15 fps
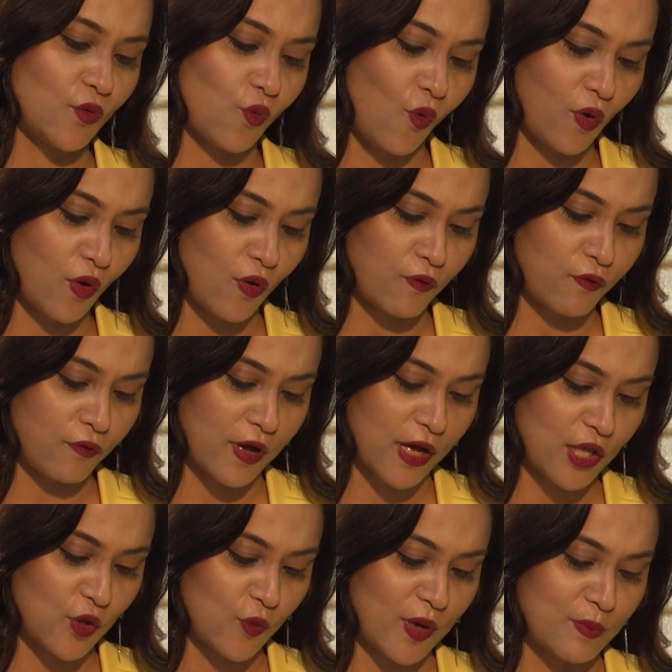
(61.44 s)
the role of
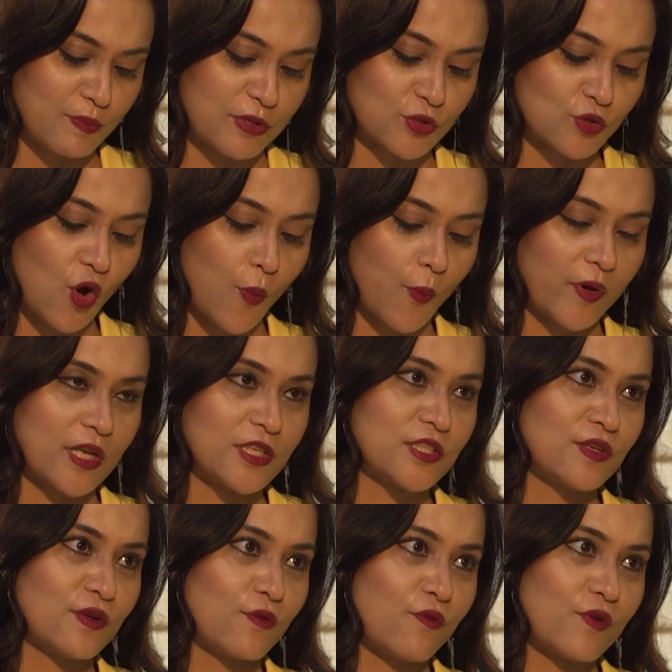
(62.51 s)
UN peace
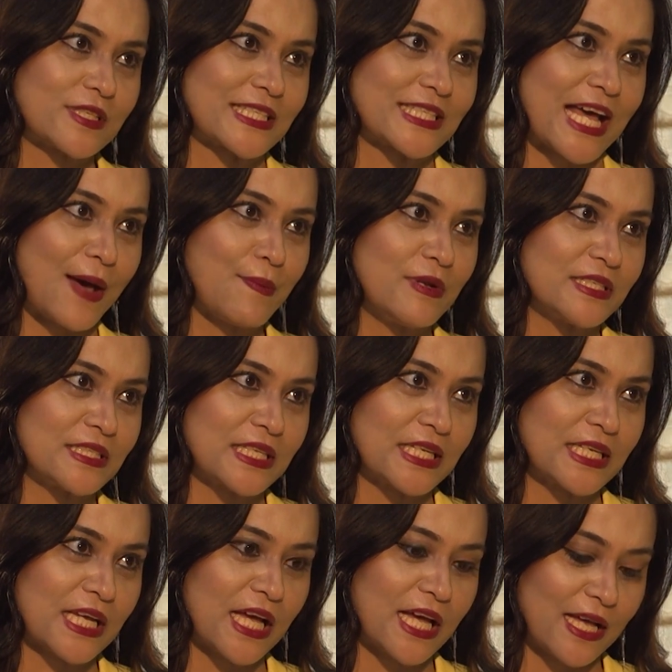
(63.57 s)
operation for establishing